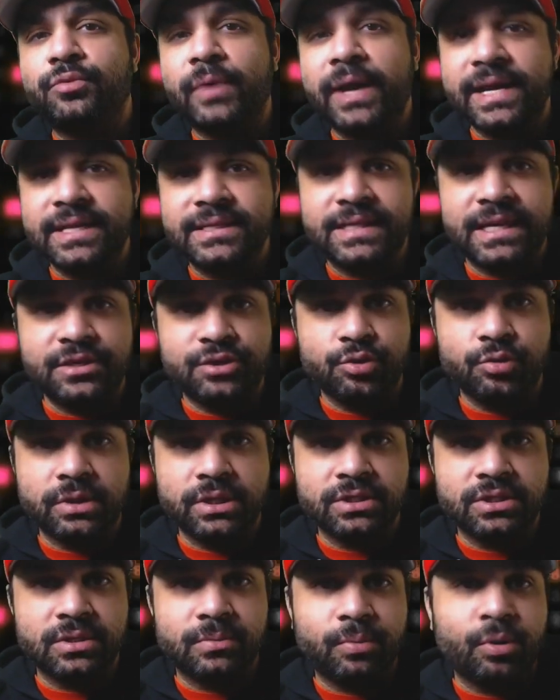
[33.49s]
ways that you
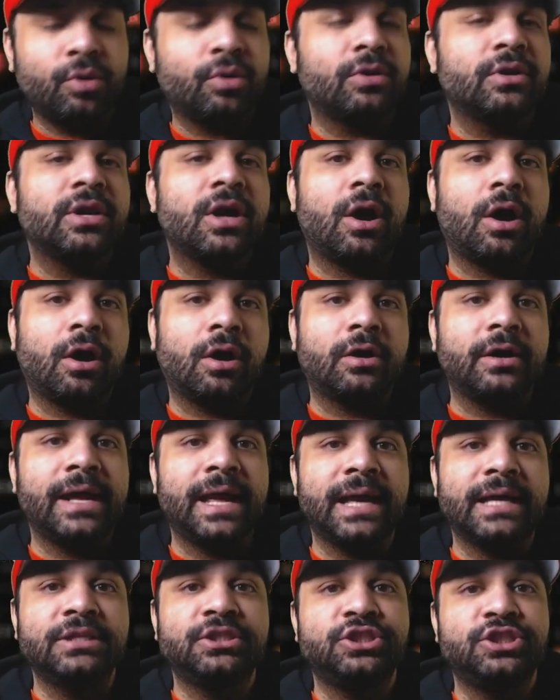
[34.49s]
can support
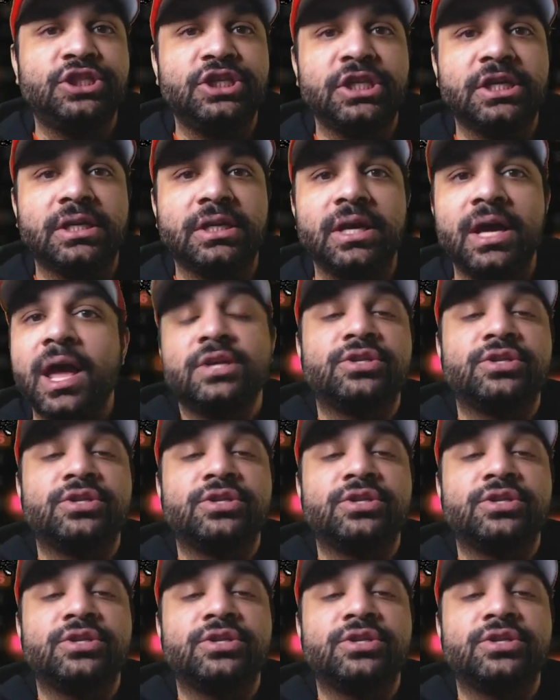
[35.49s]
RSG.